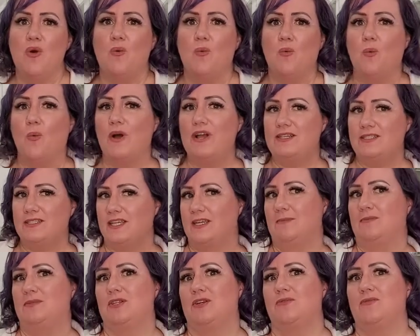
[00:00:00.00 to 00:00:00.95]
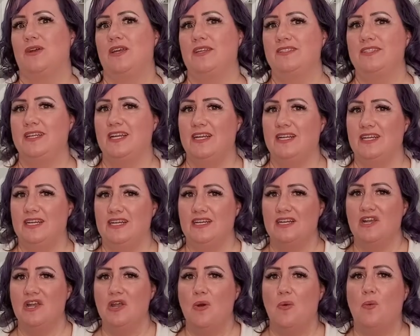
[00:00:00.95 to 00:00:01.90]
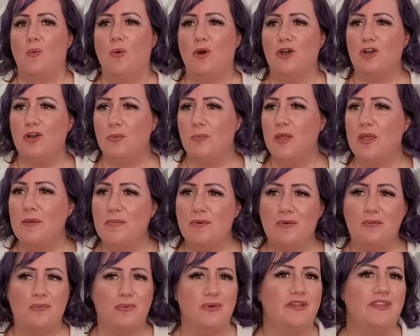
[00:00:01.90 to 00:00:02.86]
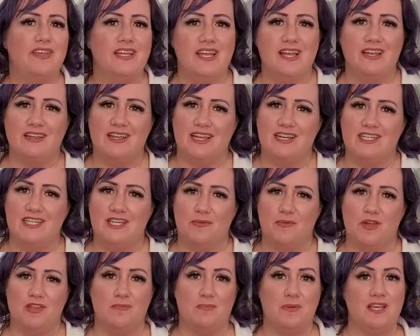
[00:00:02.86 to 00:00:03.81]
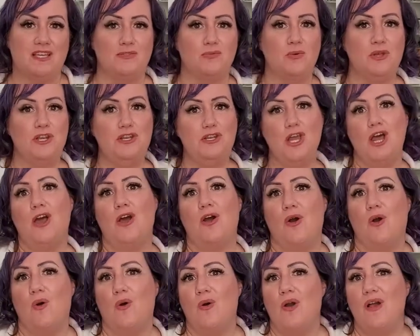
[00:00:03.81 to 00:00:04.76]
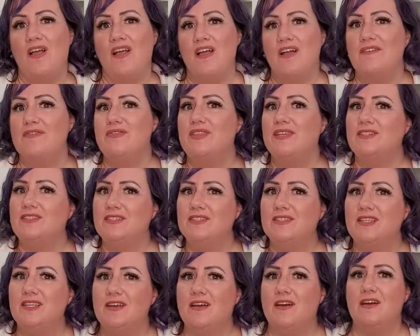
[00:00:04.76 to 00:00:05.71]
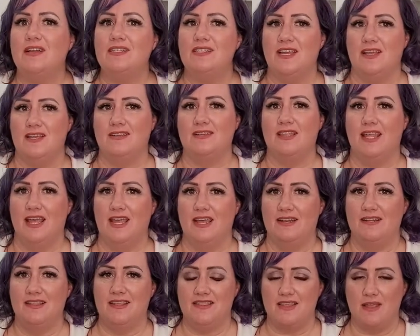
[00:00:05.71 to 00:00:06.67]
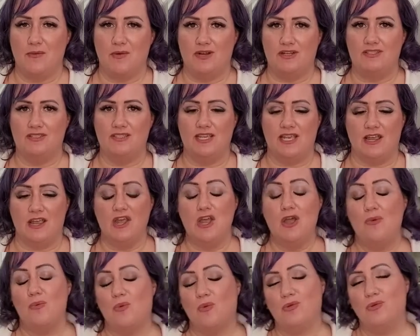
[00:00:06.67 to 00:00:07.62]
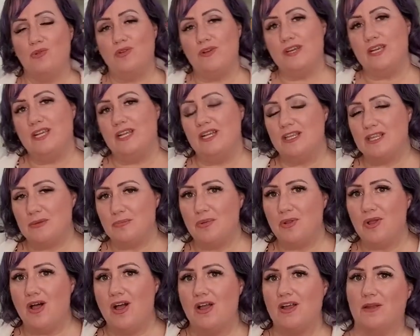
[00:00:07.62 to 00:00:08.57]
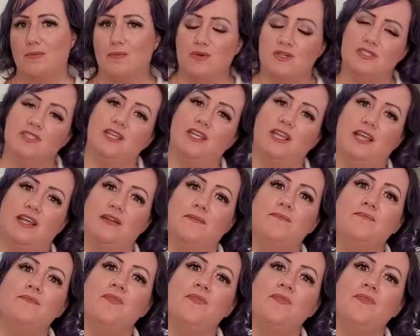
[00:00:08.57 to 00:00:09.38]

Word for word: what tips are resonating? What are people really engaging with? Because we know this is the content then that they want to see. We're looking at the blog and we're seeing